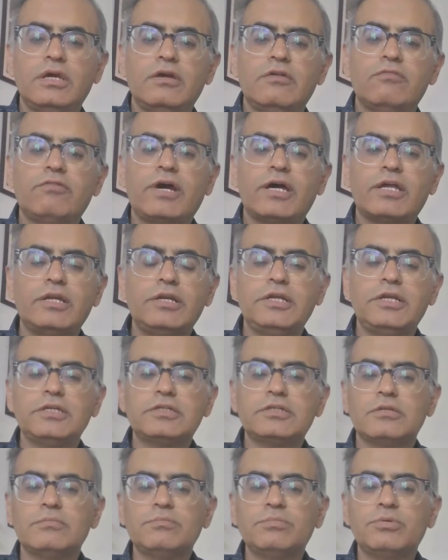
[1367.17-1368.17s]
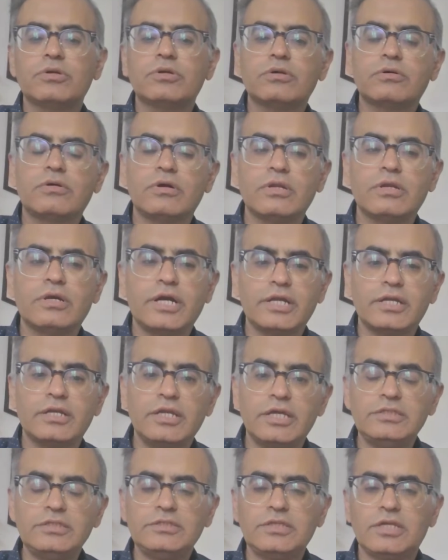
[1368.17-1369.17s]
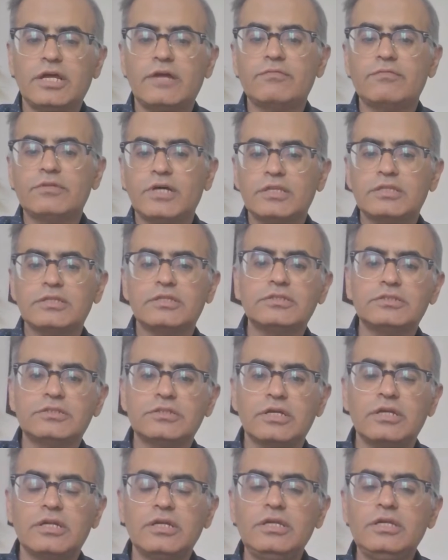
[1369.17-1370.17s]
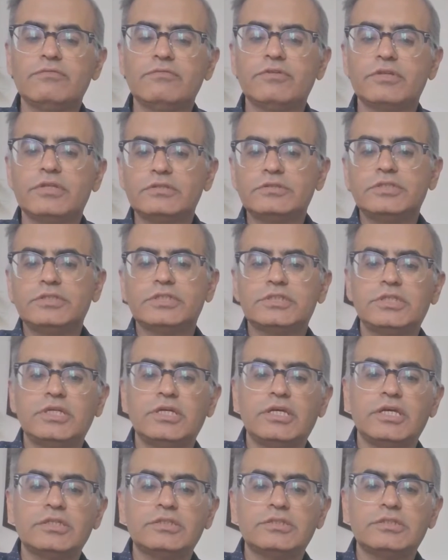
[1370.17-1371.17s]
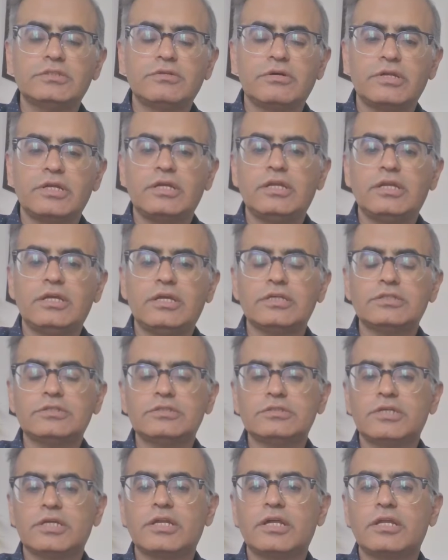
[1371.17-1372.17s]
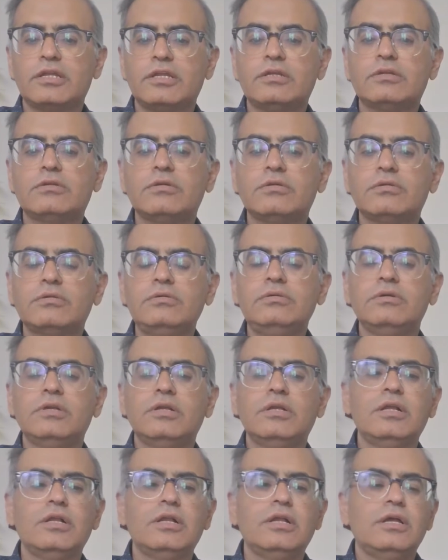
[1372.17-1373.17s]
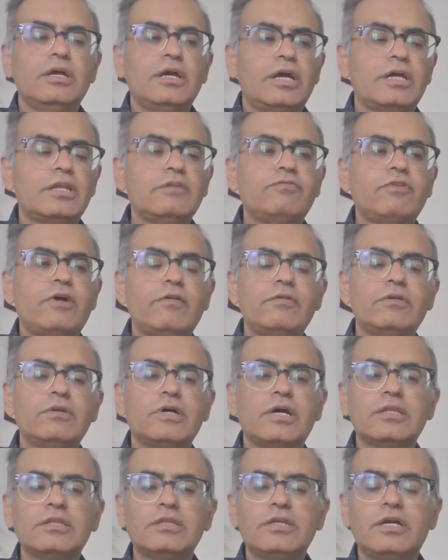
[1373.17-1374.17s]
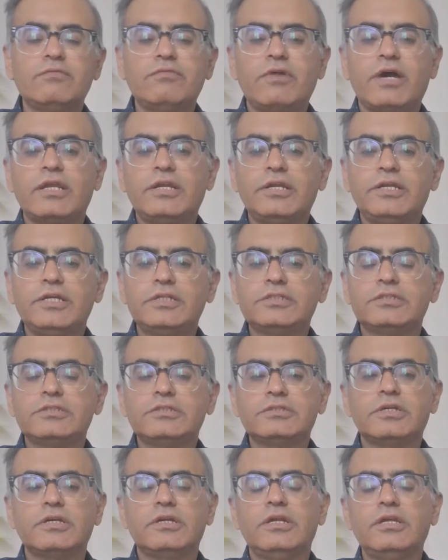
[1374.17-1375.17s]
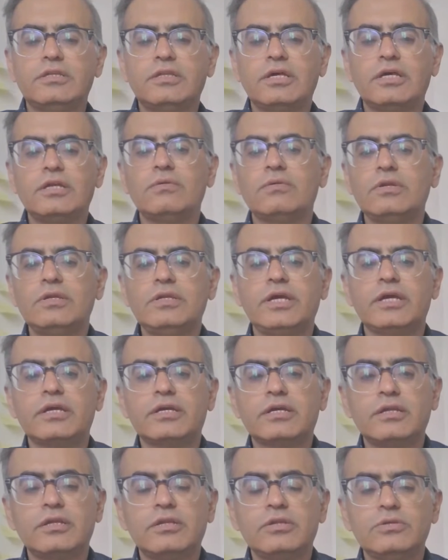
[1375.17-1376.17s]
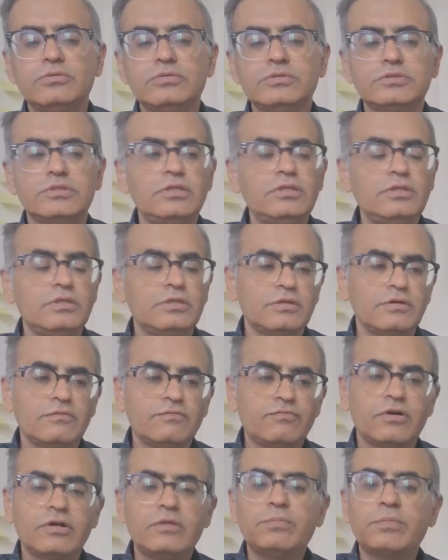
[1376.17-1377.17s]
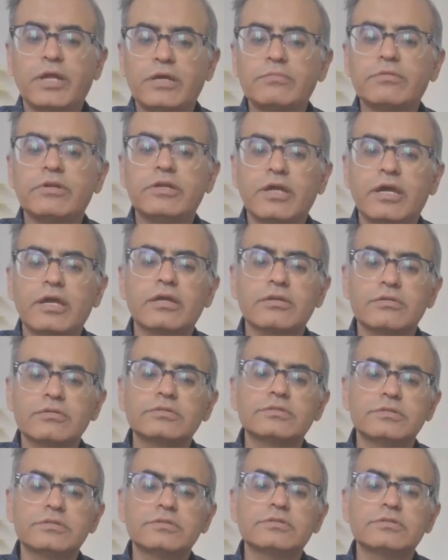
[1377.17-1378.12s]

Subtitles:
validation protocol guidelines and I've done the study with the 60 cases or 80 cases that I need to do. And if I've done that validation study, then only I can use it for primary diagnosis.